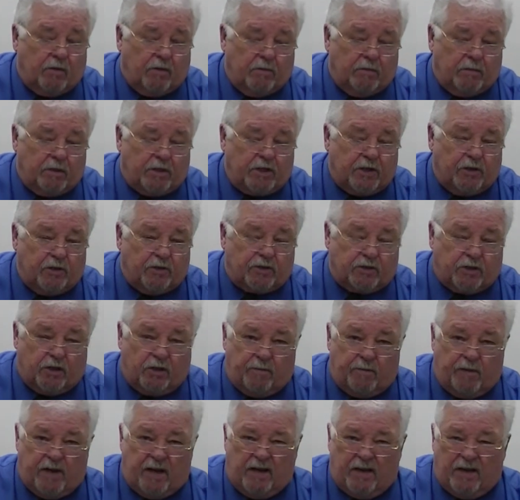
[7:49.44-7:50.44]
materials that
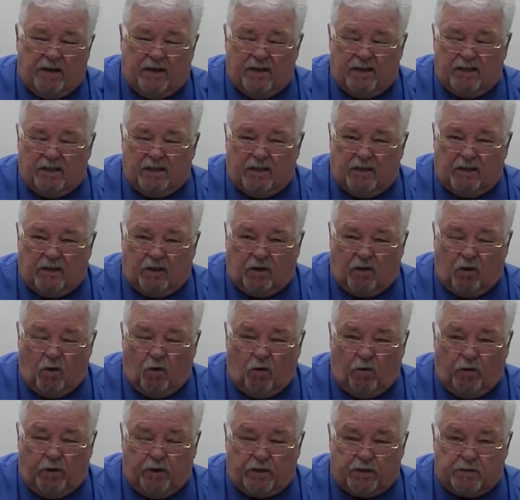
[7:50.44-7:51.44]
are made, the
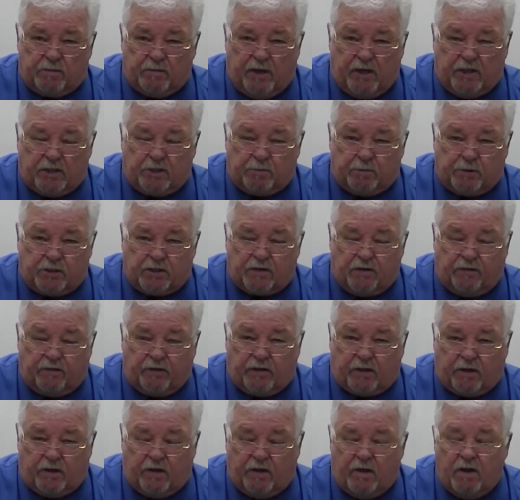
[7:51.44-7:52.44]
gold that is made
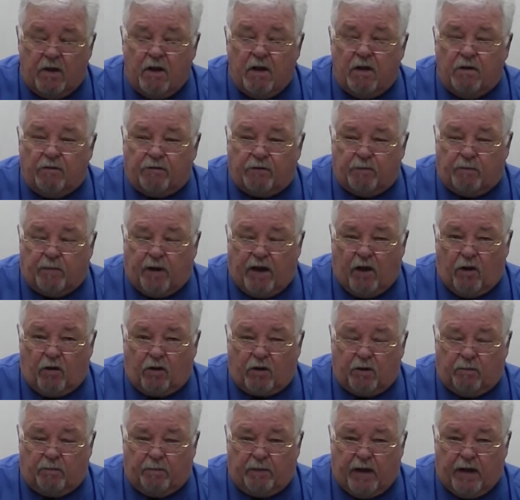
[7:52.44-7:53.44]
specifically for
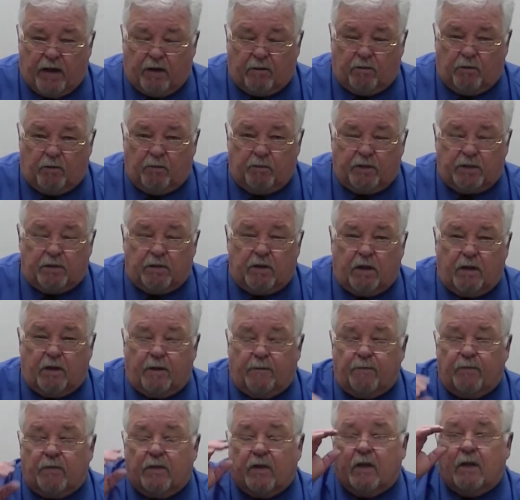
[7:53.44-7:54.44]

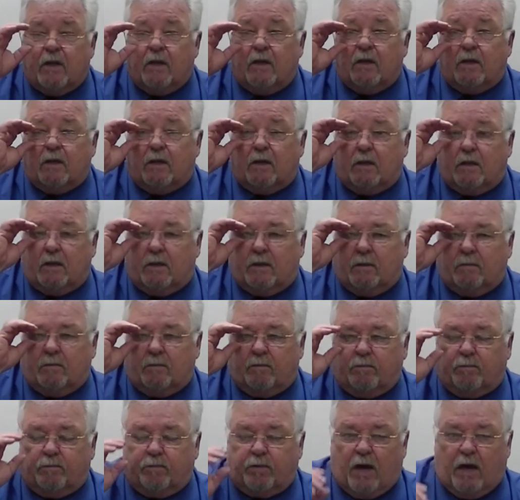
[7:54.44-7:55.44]
biocompatible
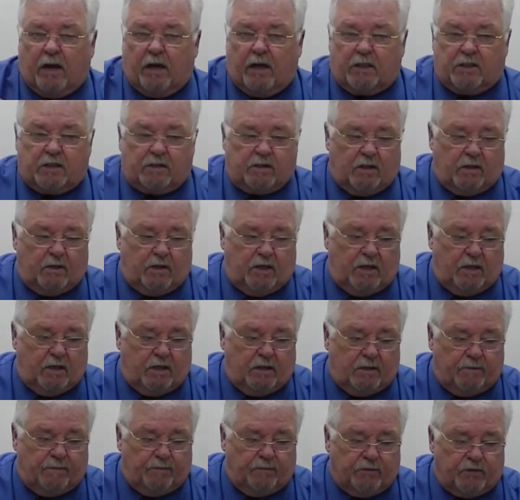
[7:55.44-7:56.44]
products,
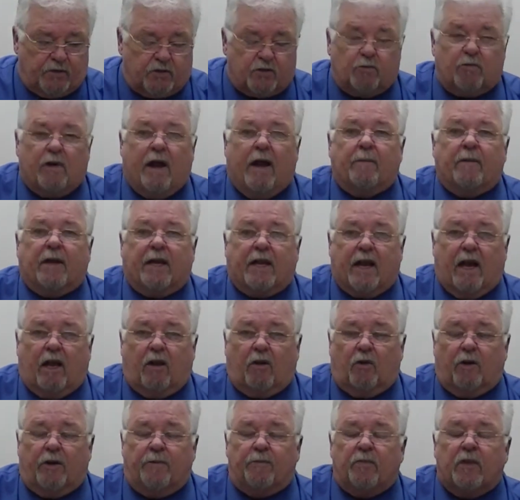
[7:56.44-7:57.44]
the ceramic
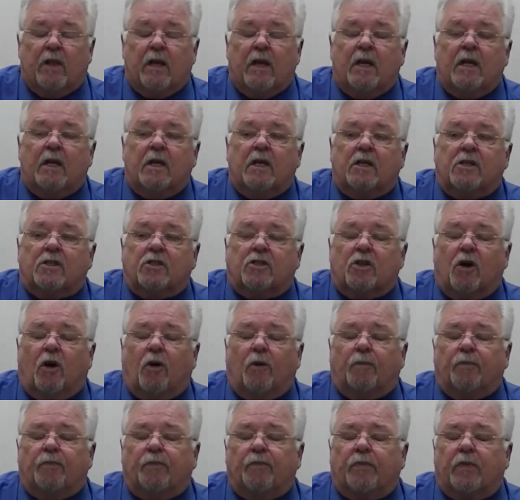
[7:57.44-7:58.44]
alloy.
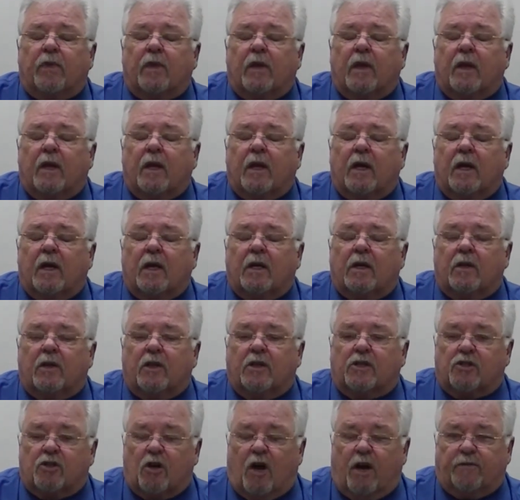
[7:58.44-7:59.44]
So
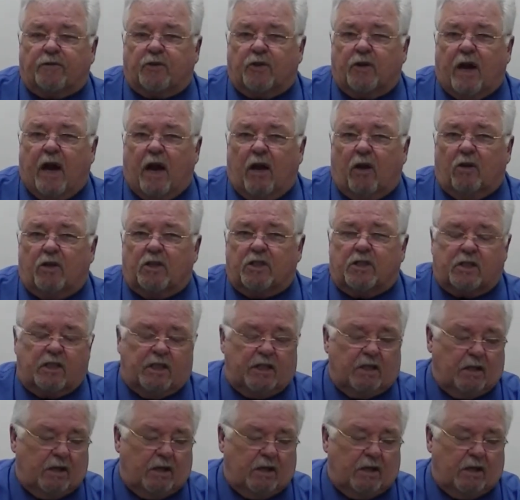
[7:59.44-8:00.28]
the softer alloys,